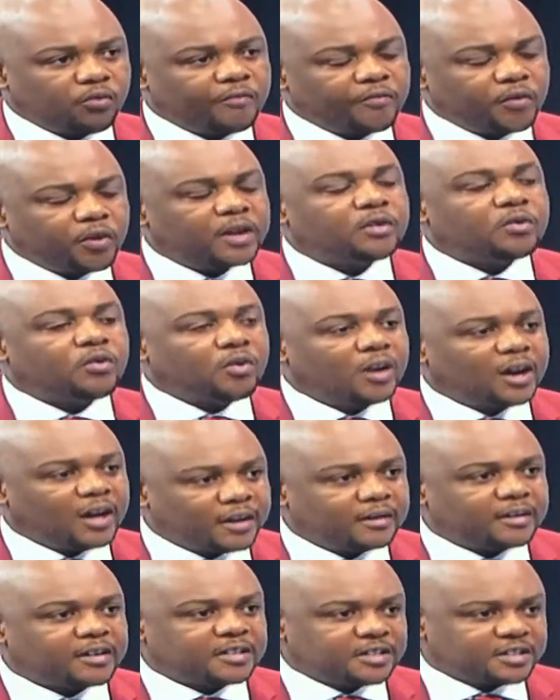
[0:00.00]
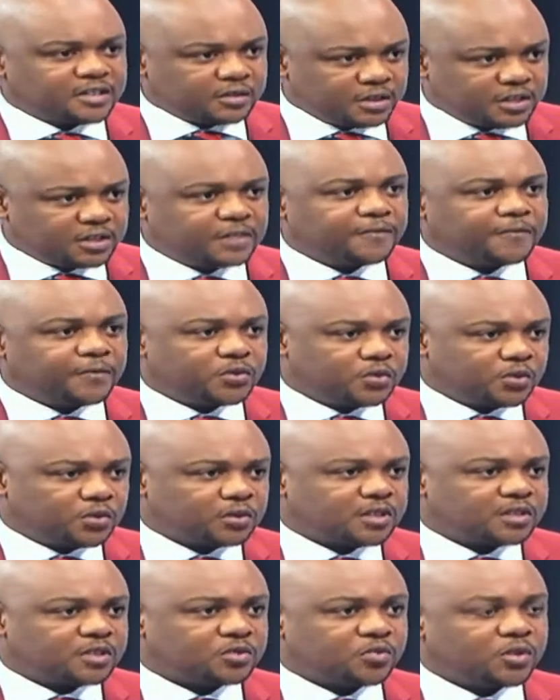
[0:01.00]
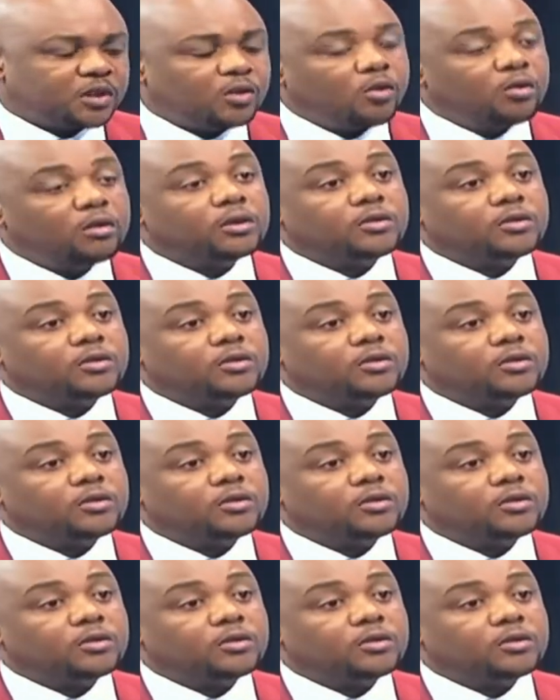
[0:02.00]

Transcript: we've got an online registration for doctors as well,